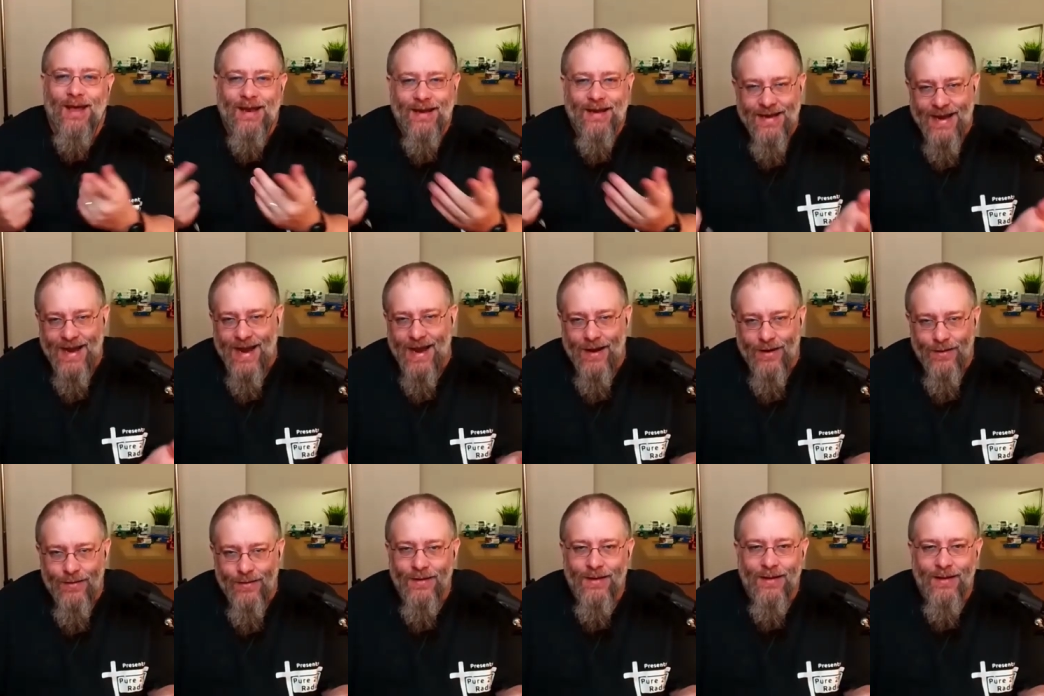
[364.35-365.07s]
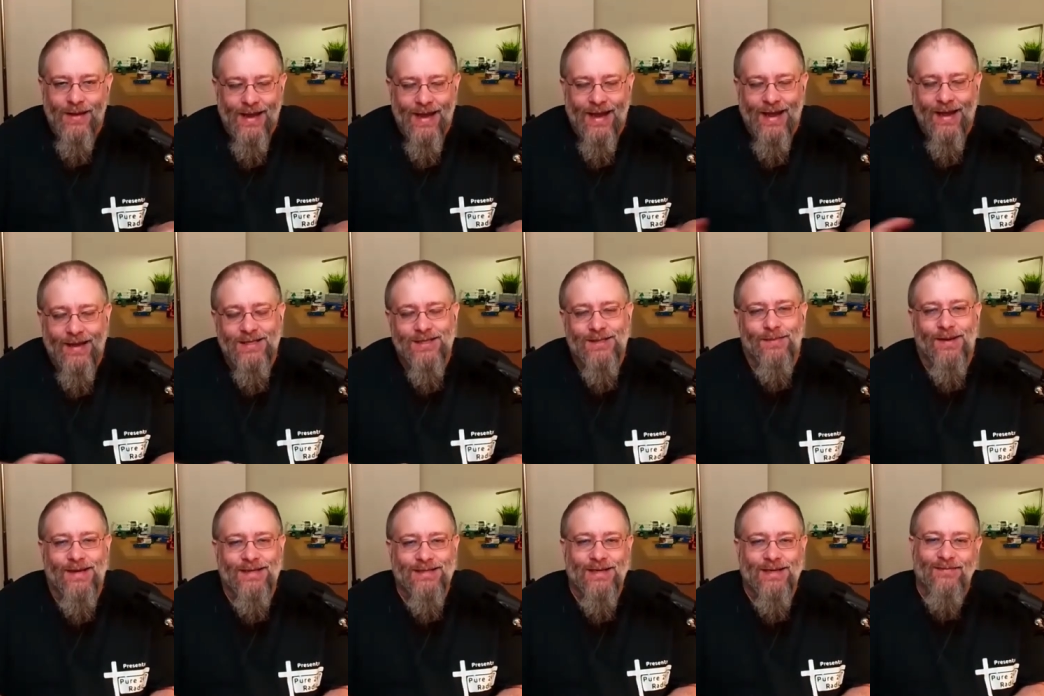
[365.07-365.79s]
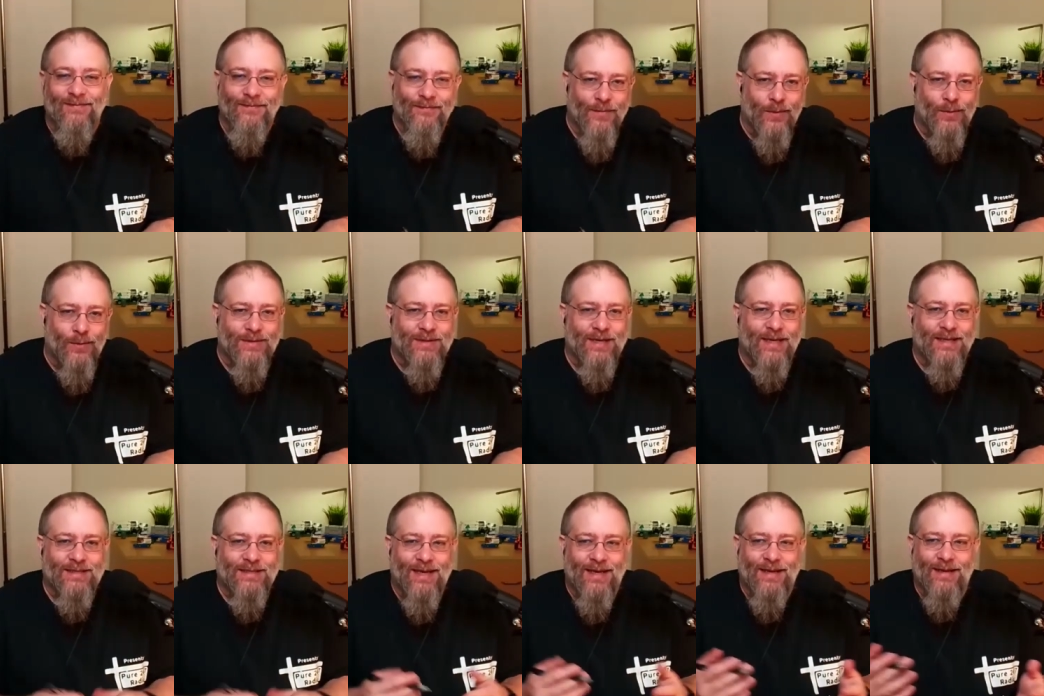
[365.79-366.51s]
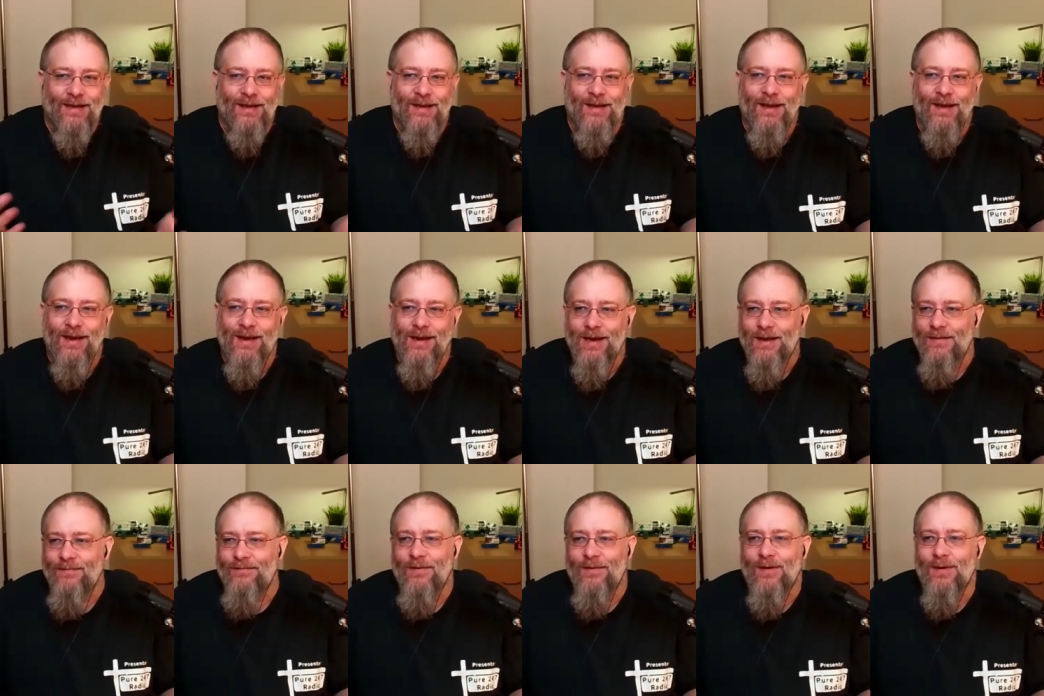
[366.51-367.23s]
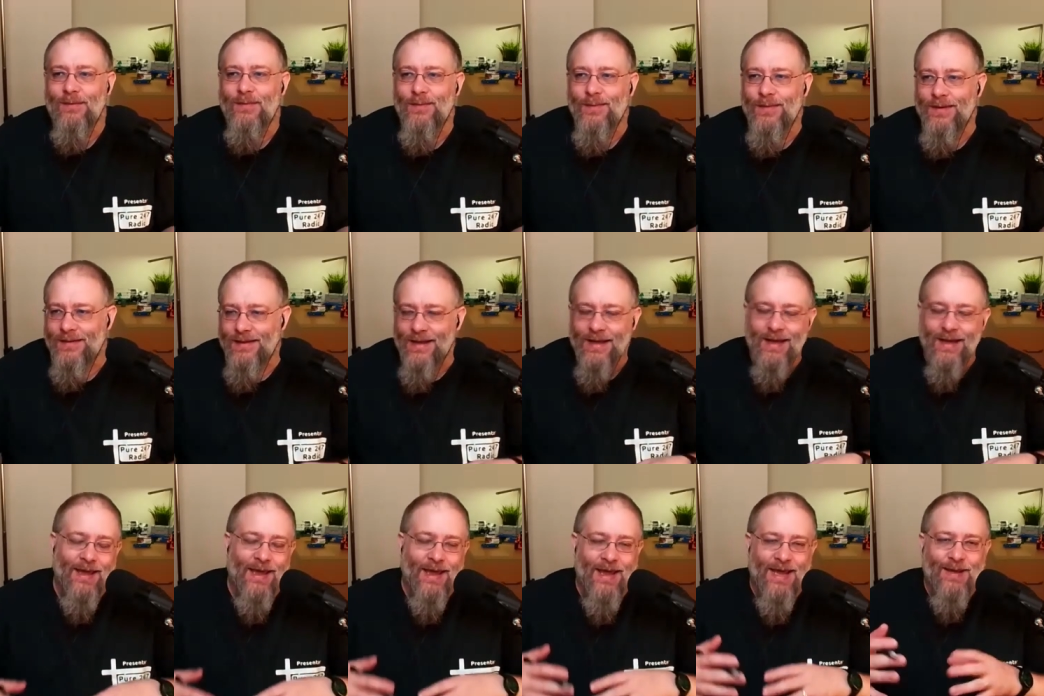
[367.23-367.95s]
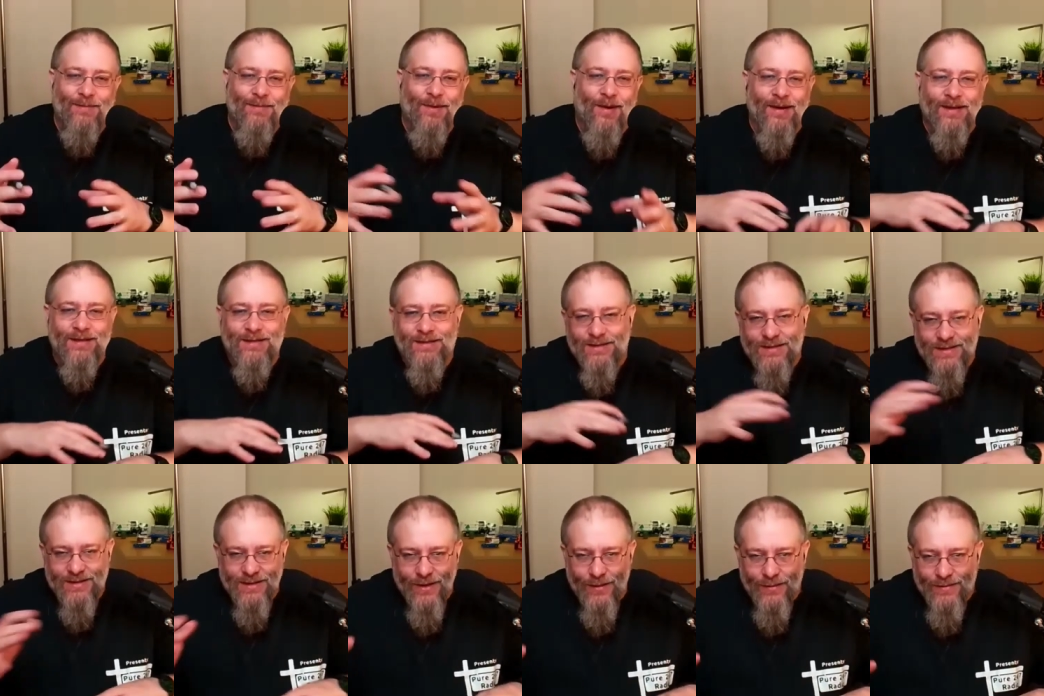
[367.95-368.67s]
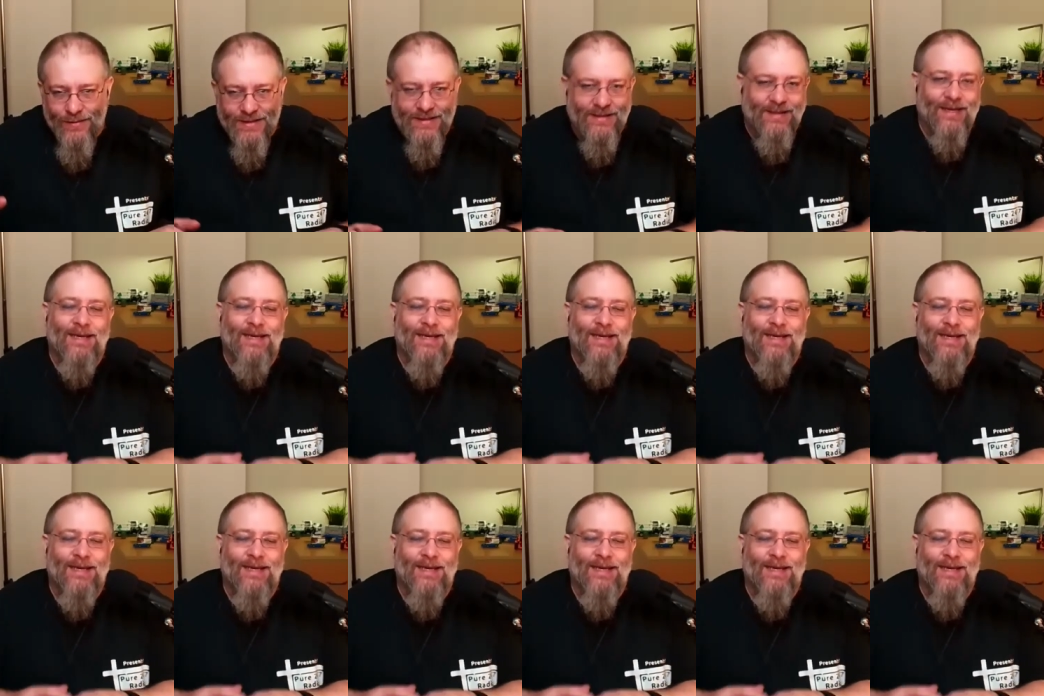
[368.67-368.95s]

And now it actually makes even more sense in an environment with e-bikes and scooters.